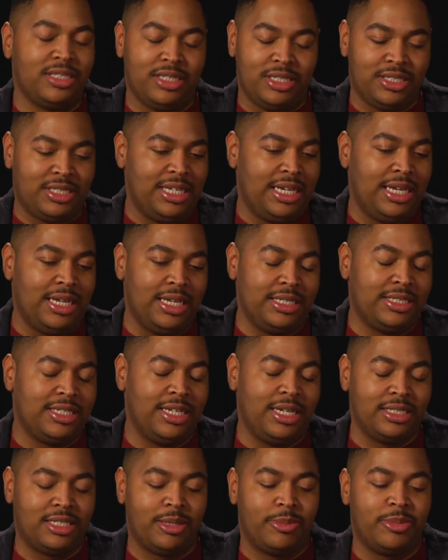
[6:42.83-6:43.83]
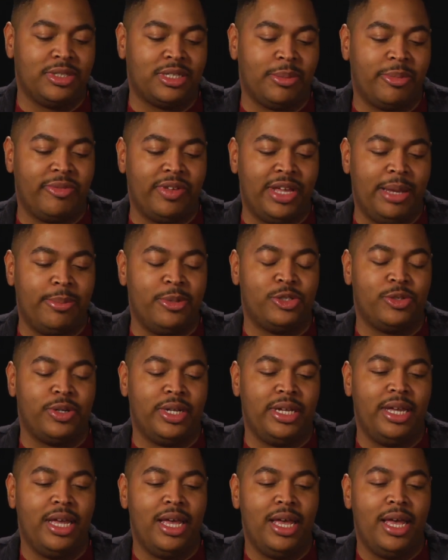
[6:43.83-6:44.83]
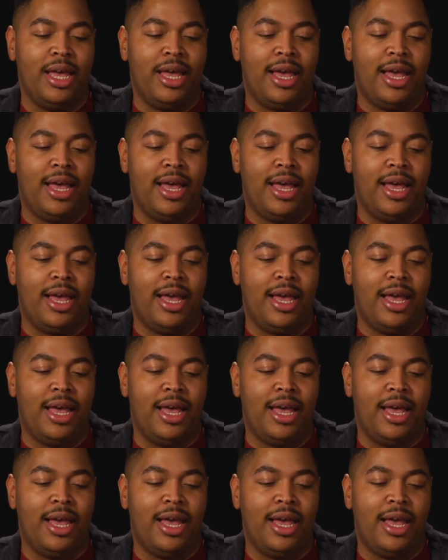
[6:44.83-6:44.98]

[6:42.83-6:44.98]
as you're seeing some of the imagery.